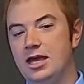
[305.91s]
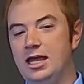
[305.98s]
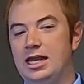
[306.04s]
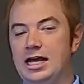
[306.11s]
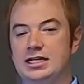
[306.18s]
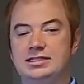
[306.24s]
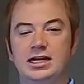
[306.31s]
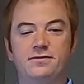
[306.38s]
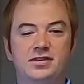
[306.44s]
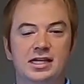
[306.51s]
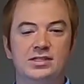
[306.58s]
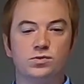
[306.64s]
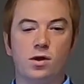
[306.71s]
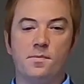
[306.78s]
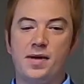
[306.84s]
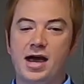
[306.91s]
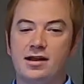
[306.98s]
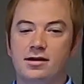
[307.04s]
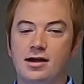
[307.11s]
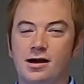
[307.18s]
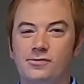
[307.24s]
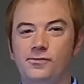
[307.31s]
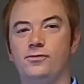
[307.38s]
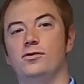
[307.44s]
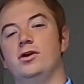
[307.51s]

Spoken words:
Now, as if things weren't bad enough,